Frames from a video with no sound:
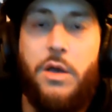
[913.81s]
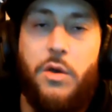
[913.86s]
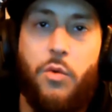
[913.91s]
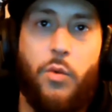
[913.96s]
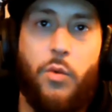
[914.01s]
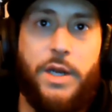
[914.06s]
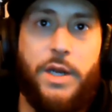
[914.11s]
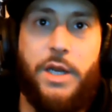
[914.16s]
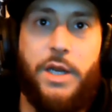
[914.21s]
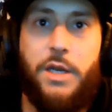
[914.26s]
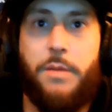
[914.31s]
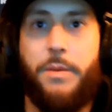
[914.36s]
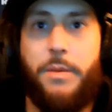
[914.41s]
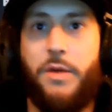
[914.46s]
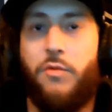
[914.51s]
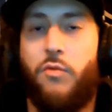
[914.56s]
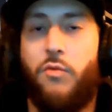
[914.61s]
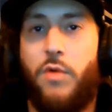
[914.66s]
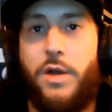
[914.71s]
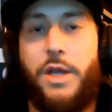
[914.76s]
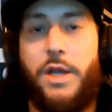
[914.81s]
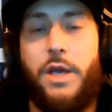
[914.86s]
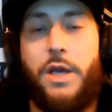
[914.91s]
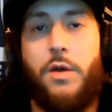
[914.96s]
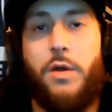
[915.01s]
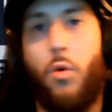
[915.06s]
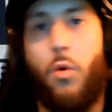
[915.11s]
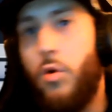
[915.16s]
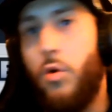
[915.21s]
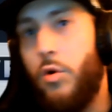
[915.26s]
we need to be
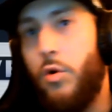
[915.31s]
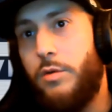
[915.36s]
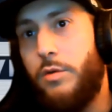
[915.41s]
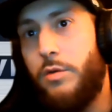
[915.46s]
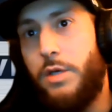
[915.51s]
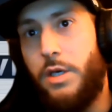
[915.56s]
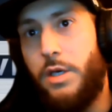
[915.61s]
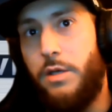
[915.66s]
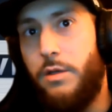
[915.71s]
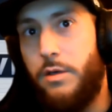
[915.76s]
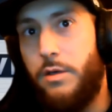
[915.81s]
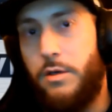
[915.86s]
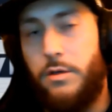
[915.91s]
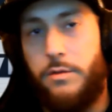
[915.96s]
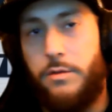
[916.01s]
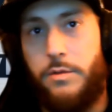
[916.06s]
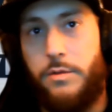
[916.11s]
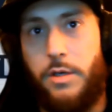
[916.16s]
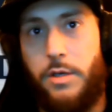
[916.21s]
running, or either,